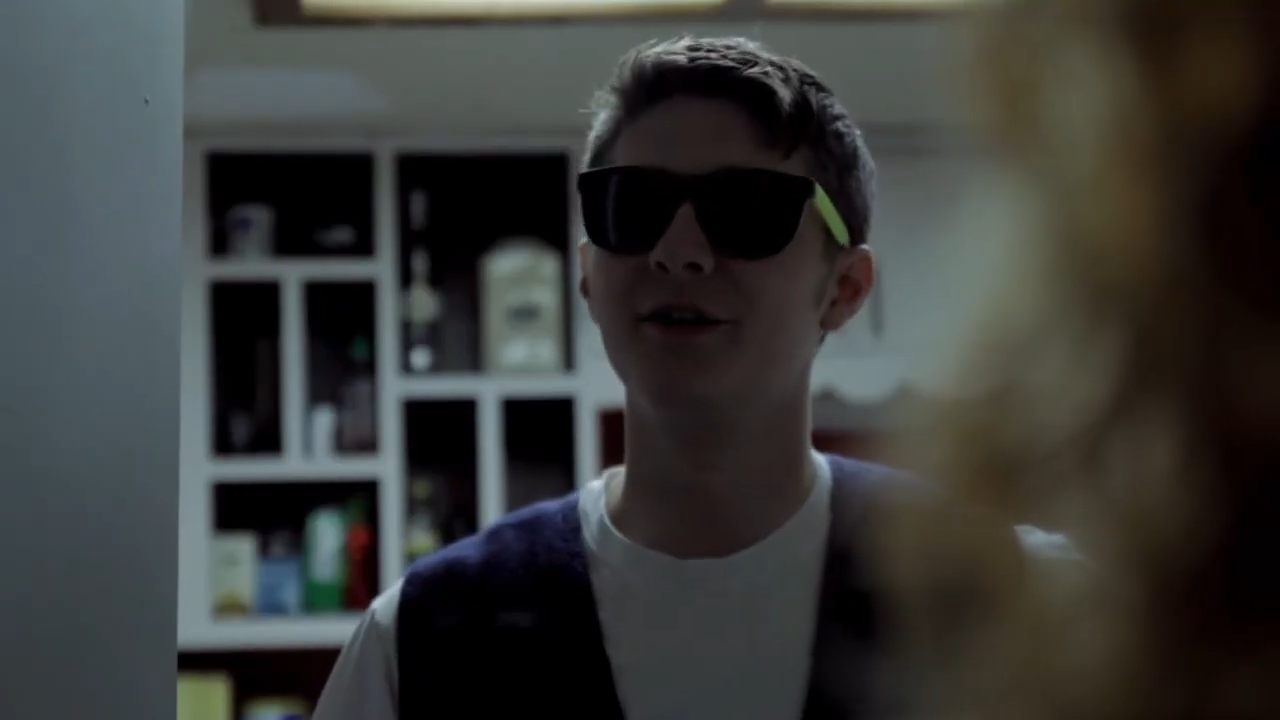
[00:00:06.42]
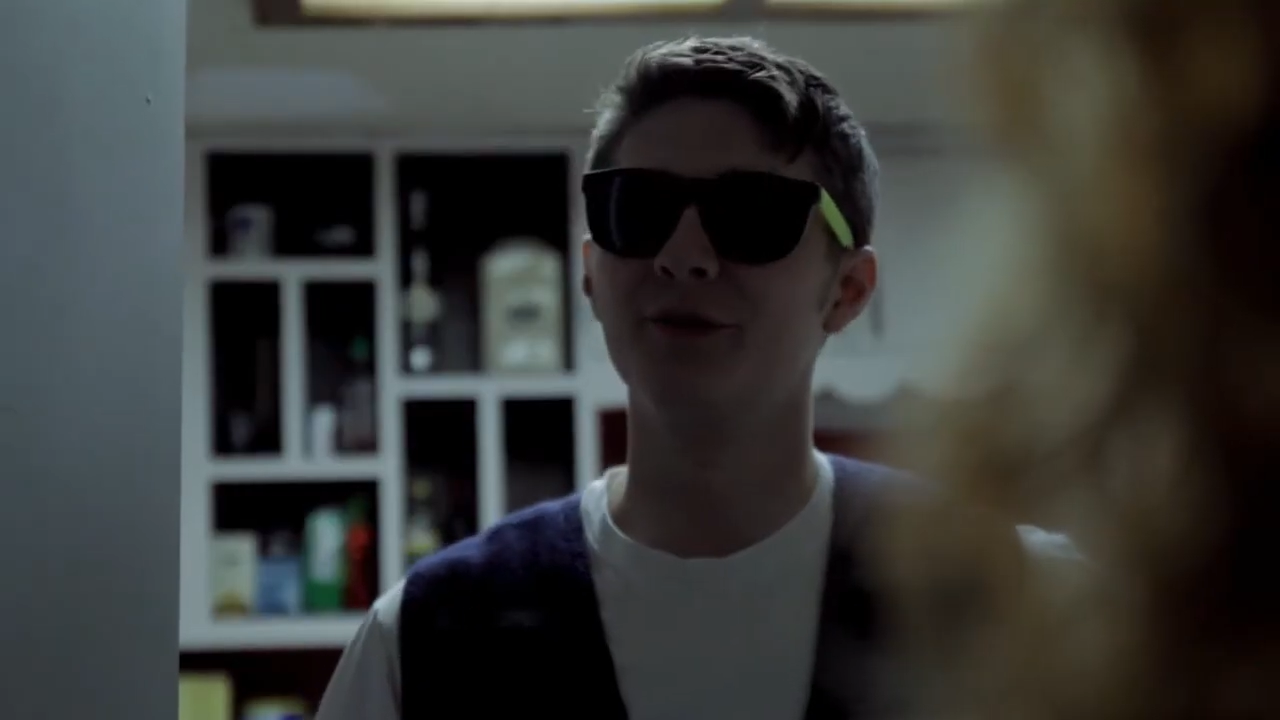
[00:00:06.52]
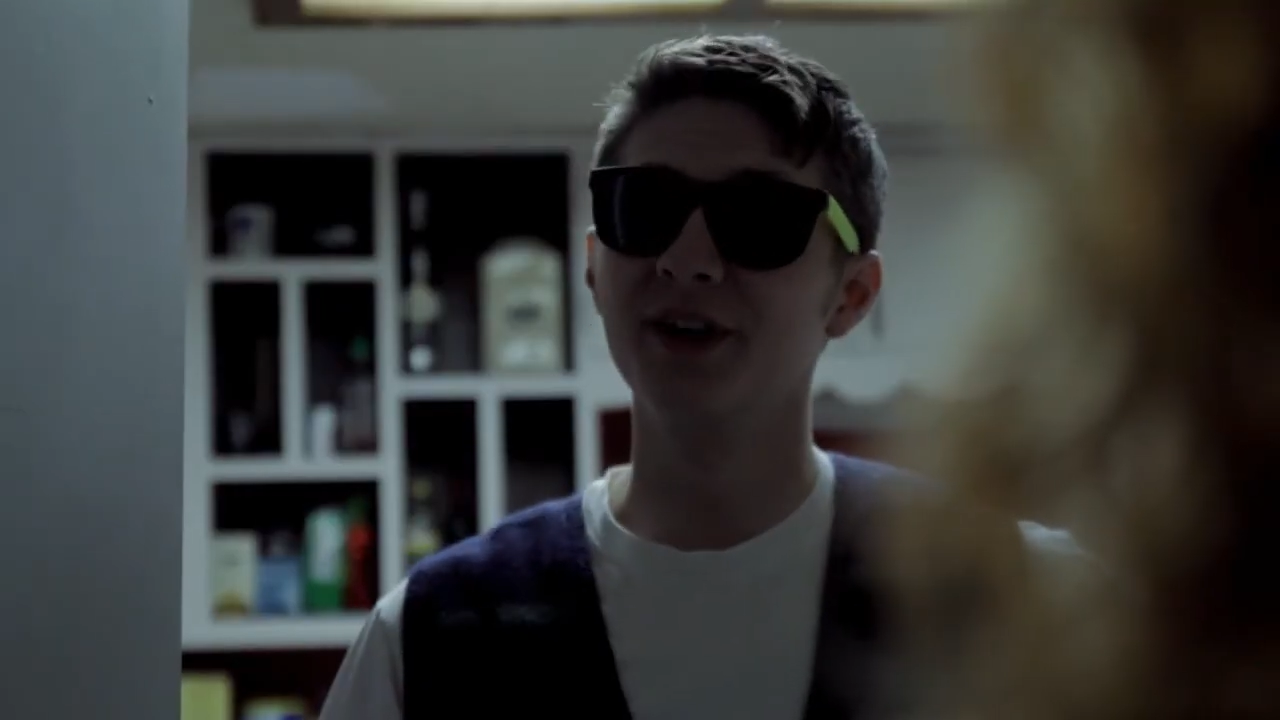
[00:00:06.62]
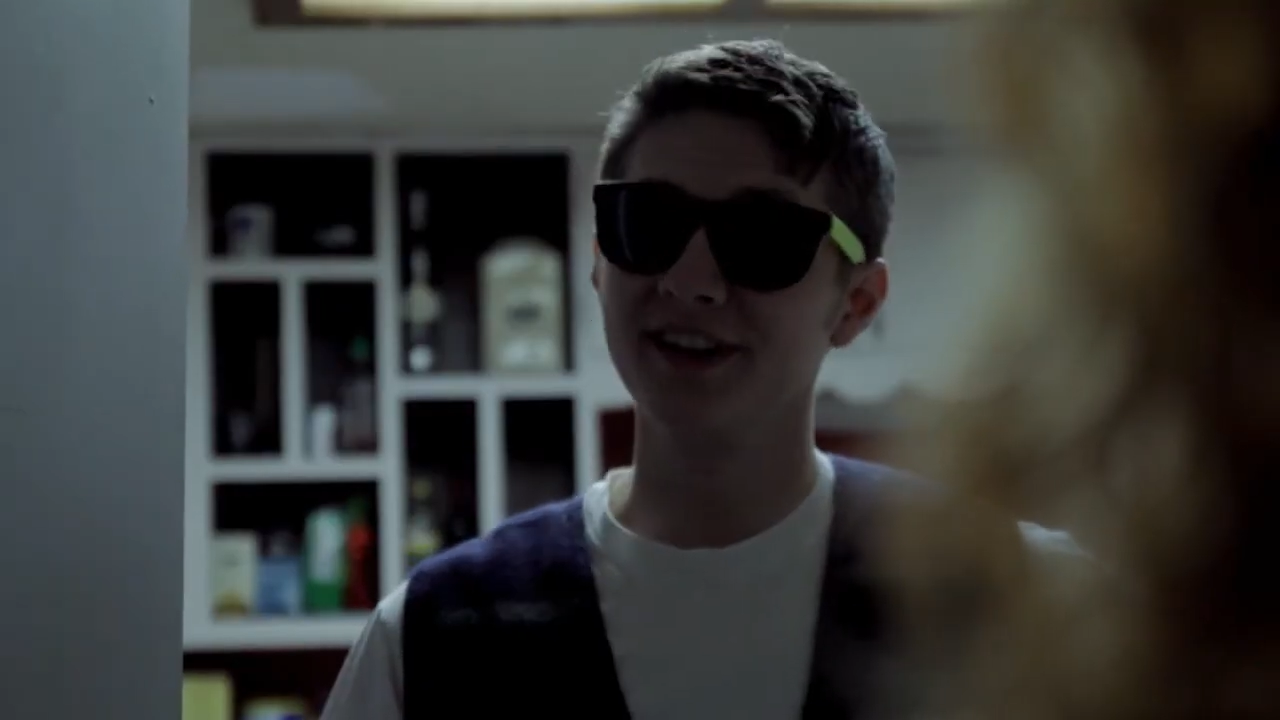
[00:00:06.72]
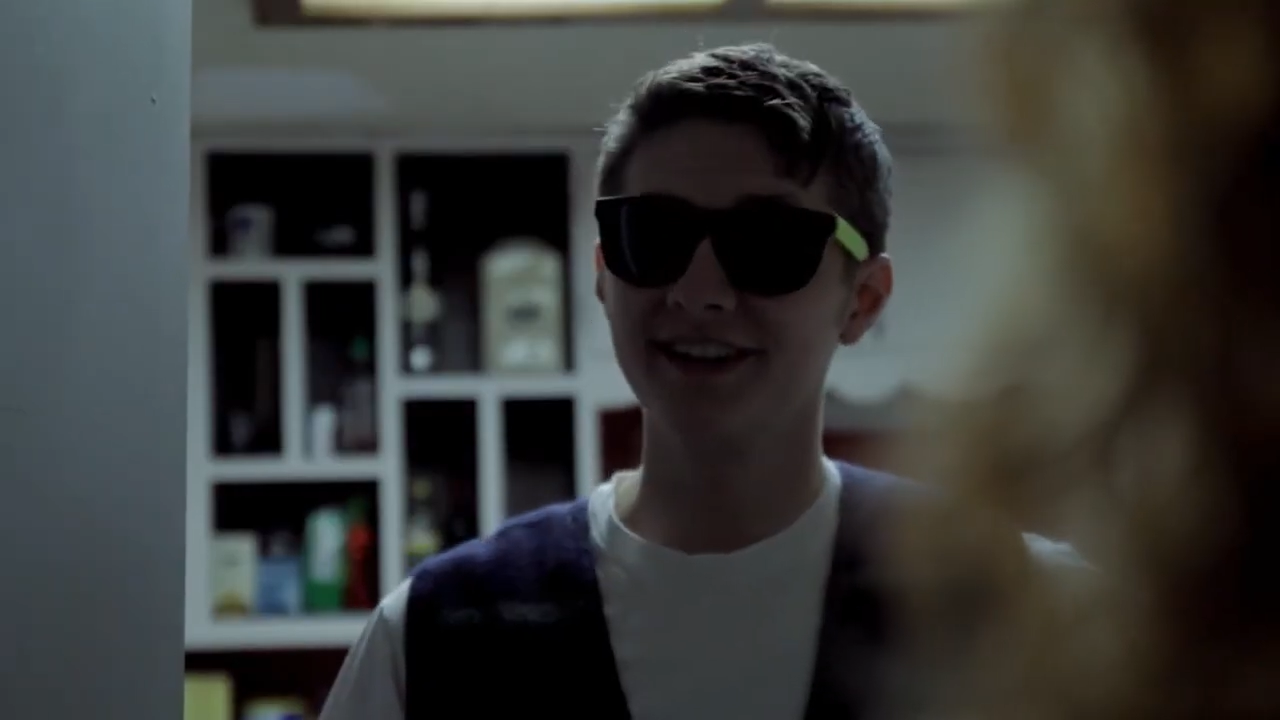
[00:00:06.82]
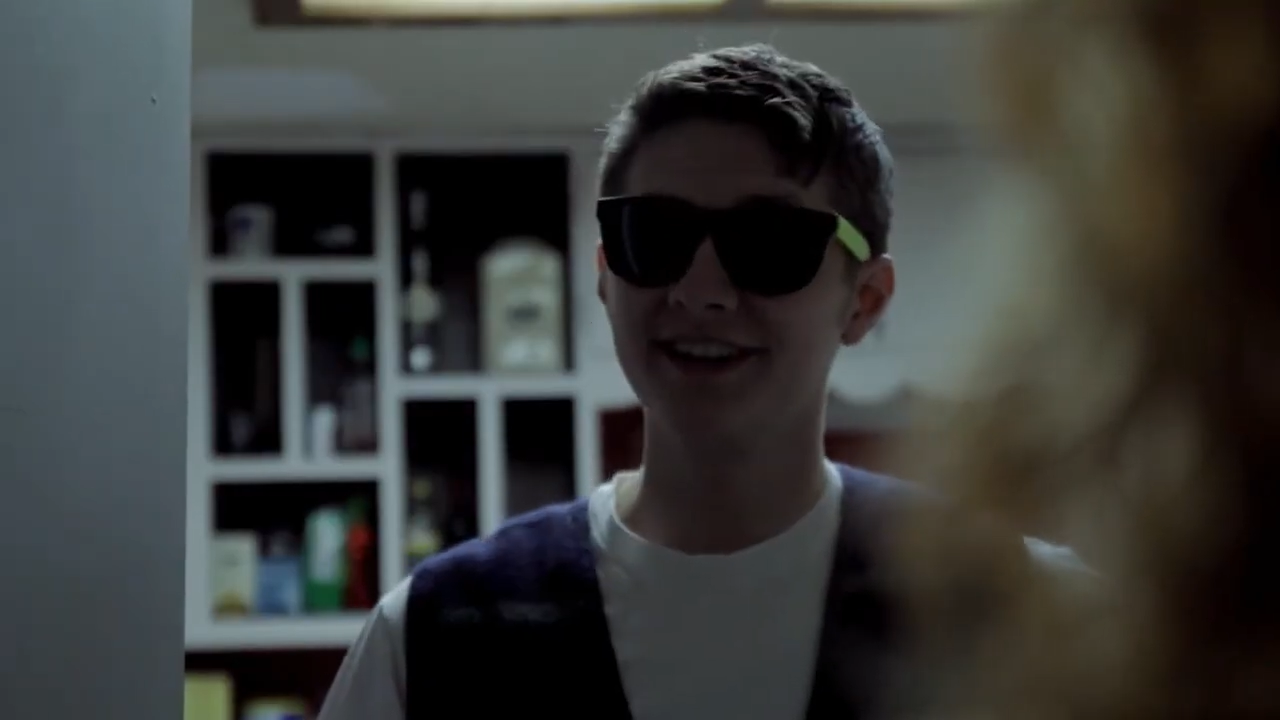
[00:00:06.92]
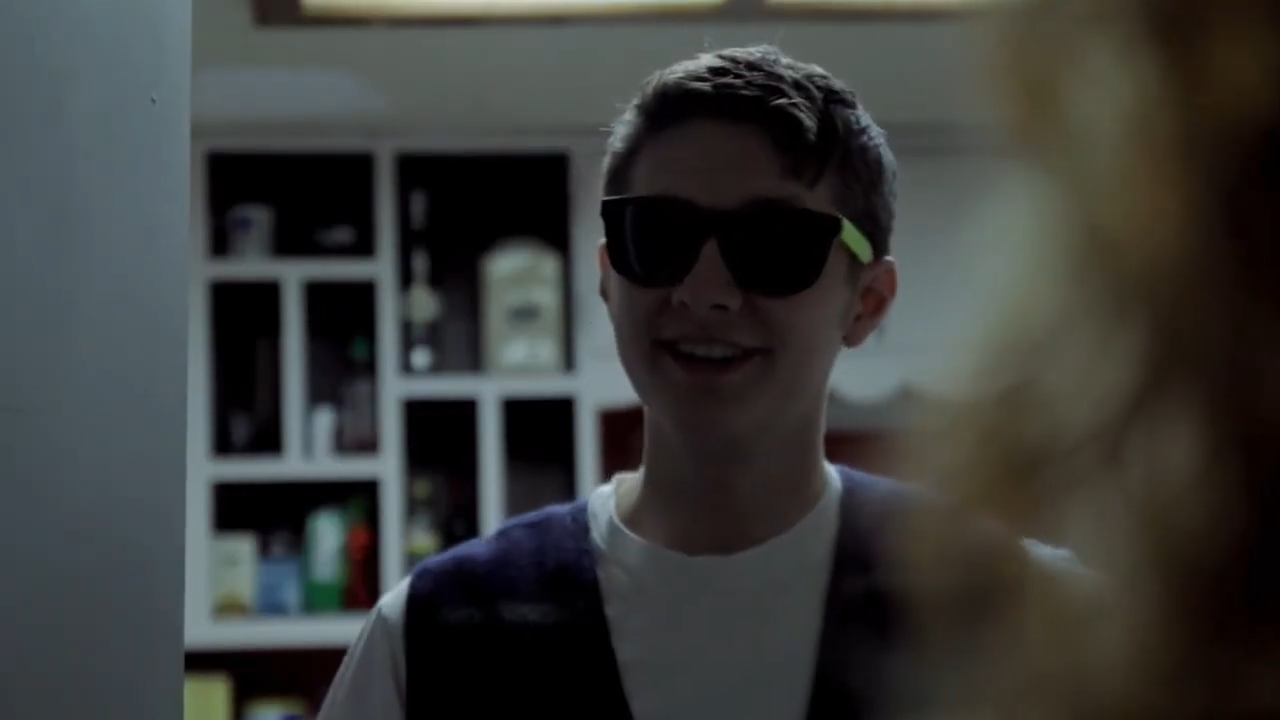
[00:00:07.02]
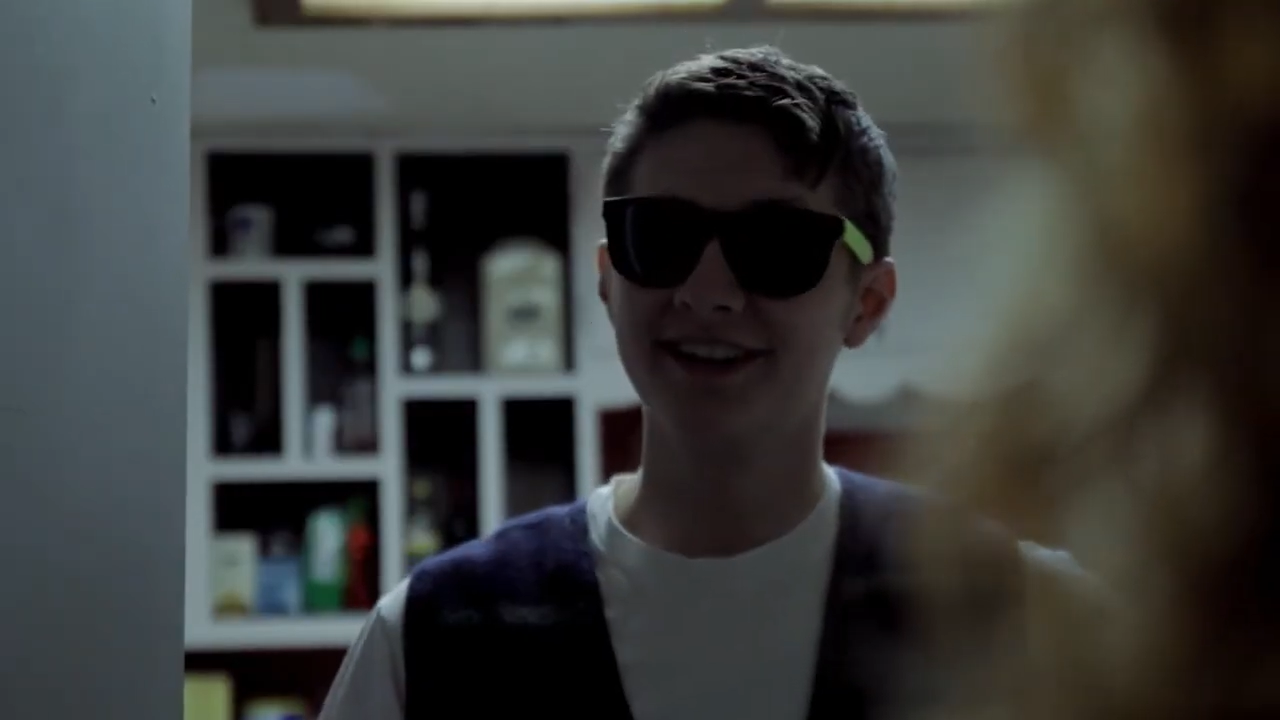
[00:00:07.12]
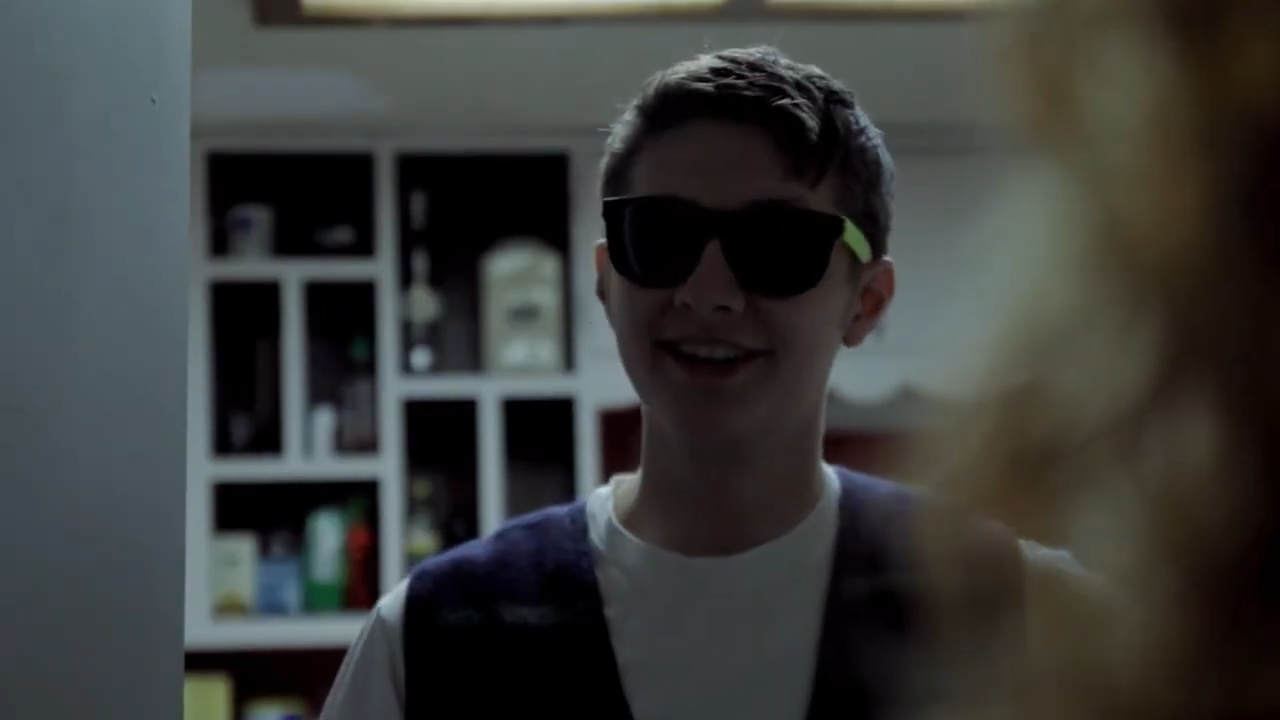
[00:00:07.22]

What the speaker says: Really?